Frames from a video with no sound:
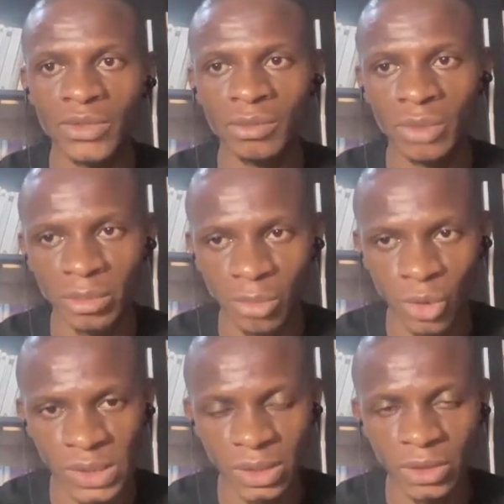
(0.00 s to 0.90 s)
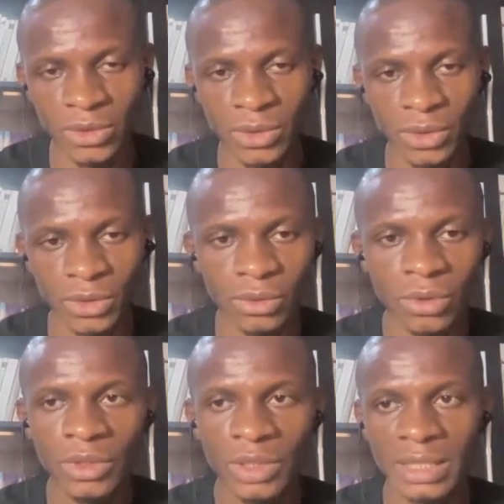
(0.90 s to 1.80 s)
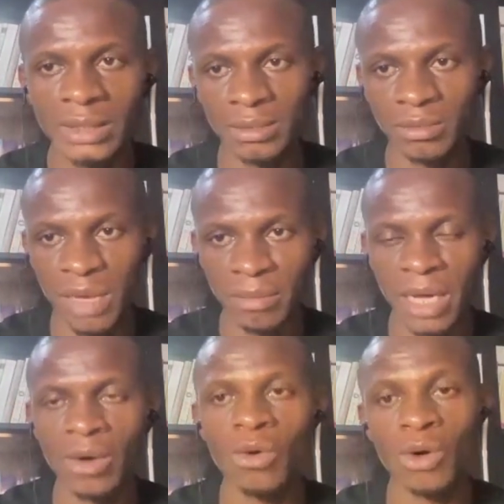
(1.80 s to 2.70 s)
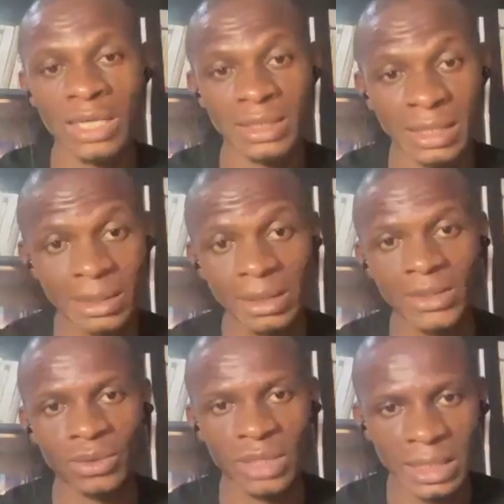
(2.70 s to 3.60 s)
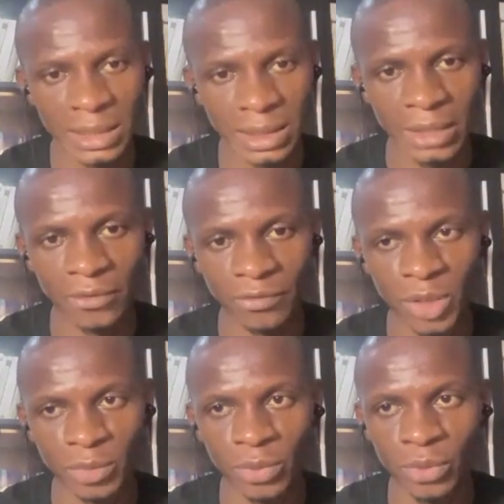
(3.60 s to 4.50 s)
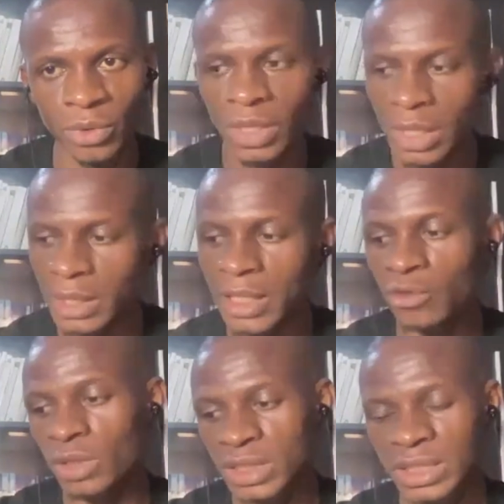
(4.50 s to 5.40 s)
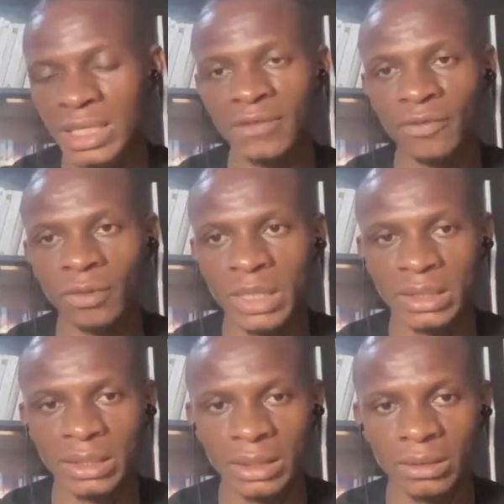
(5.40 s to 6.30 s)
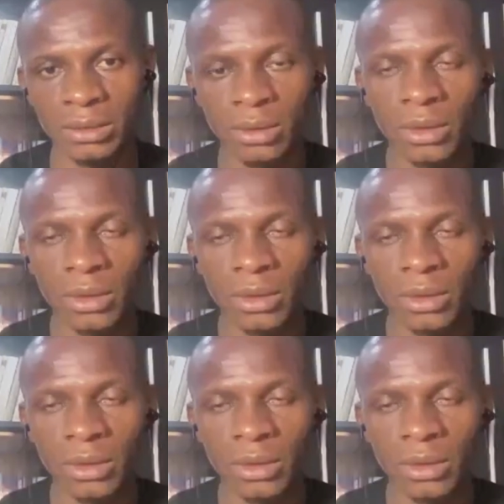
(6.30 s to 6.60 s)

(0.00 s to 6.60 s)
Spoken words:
somebody more senior to you that is a member or has access to that kind of people, and then do it in an informal setting.